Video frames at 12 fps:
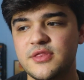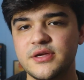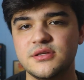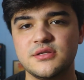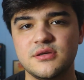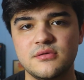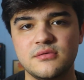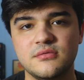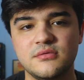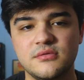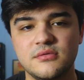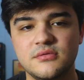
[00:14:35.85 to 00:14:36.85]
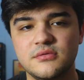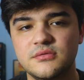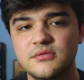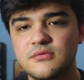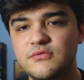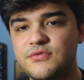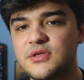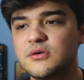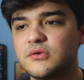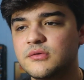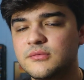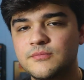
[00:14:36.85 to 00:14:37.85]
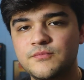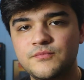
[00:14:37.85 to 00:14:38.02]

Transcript: thing to feel.